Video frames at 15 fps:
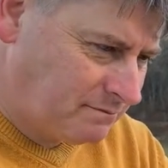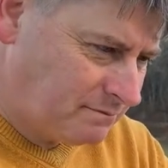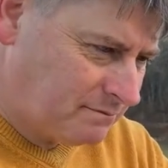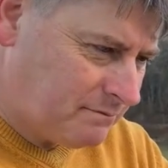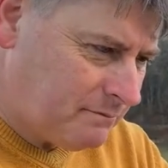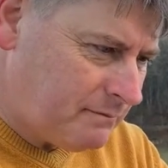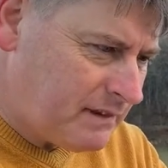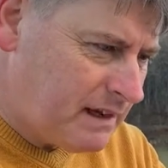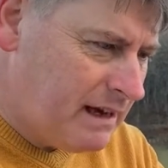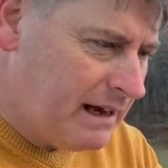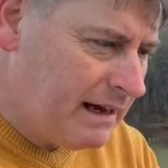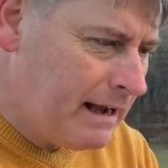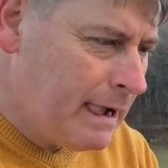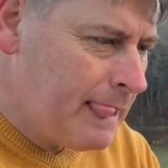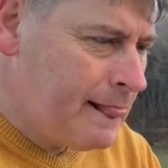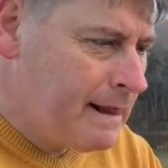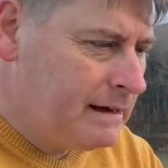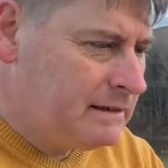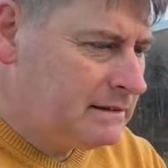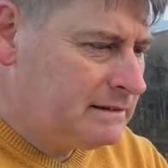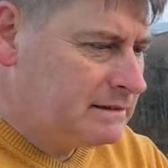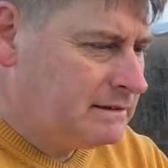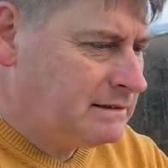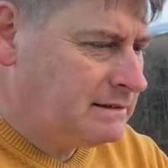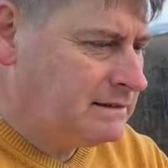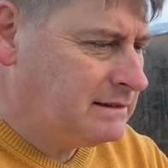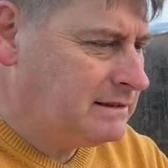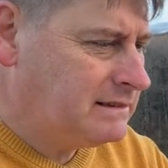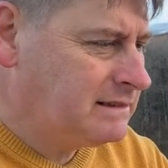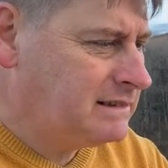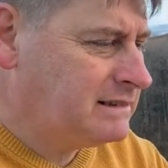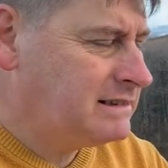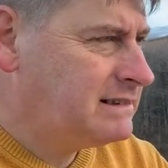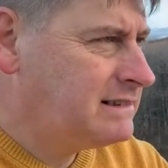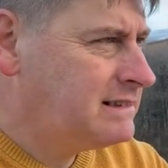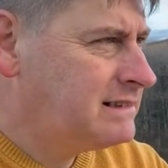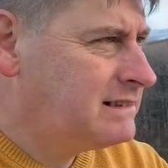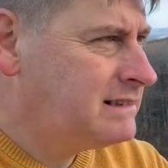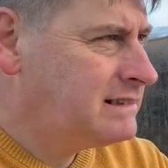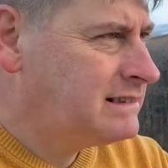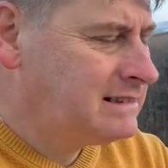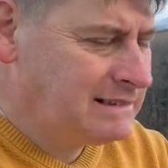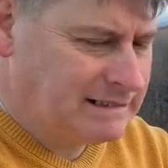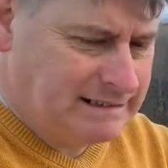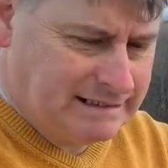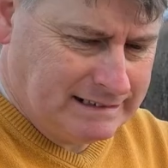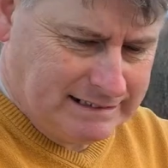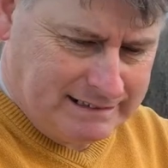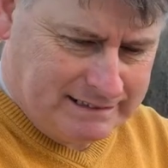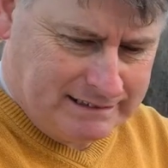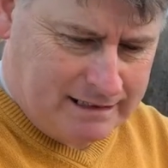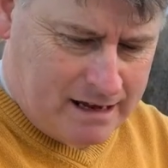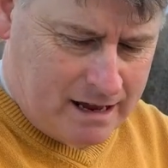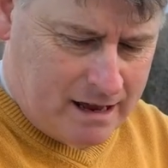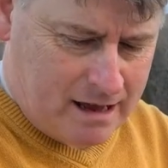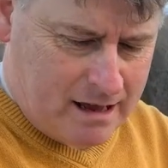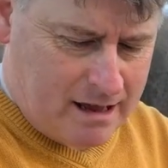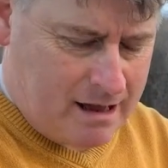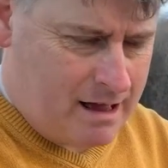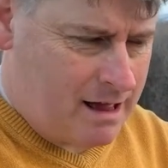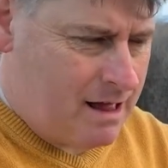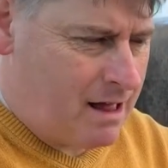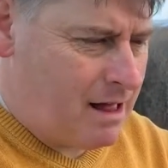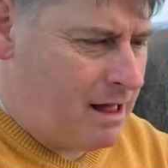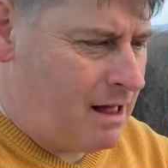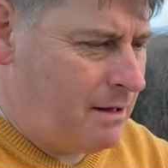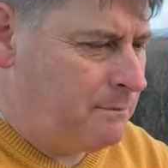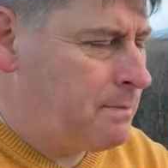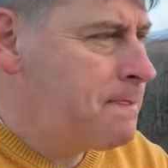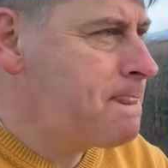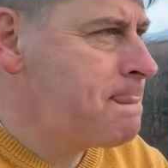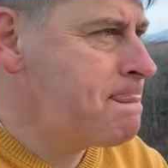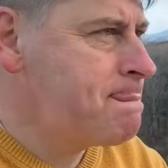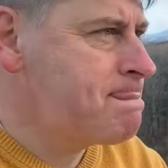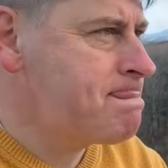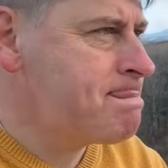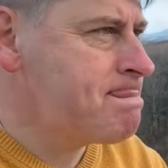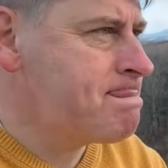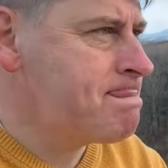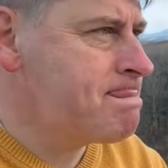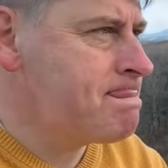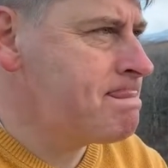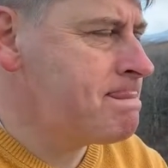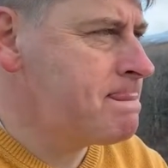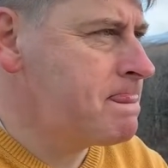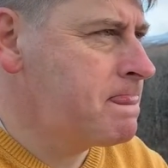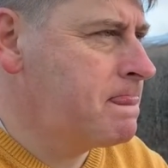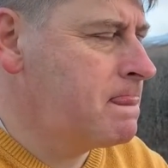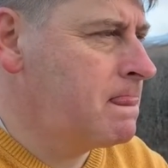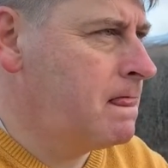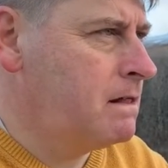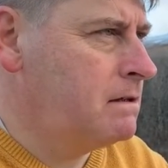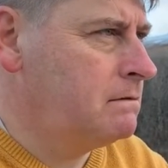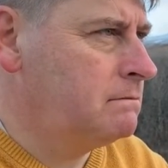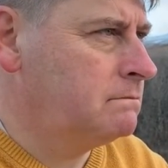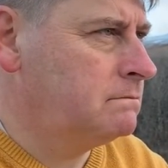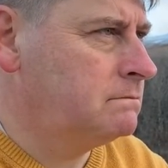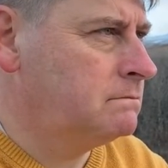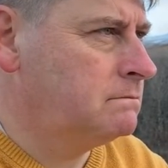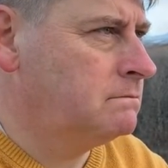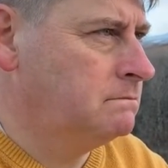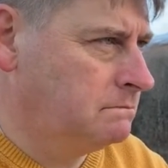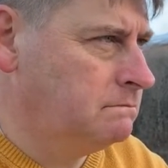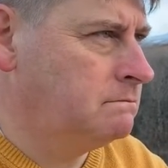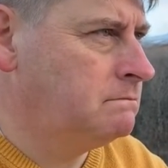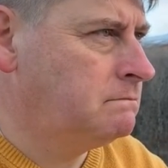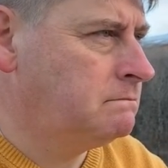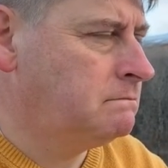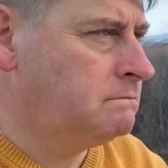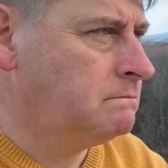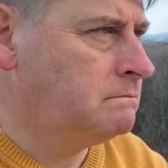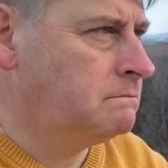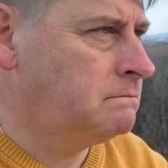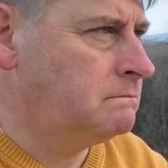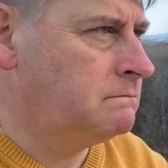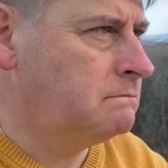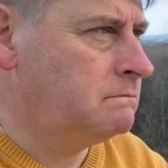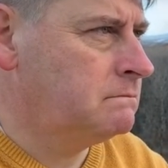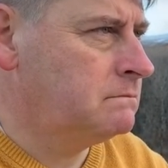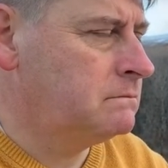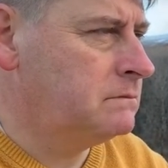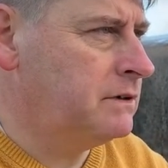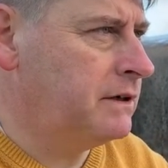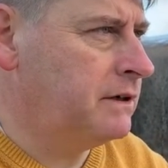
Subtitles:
Because the Gaels, you know, so much of it was an oral tradition. They passed things on from one generation to the next with storytelling,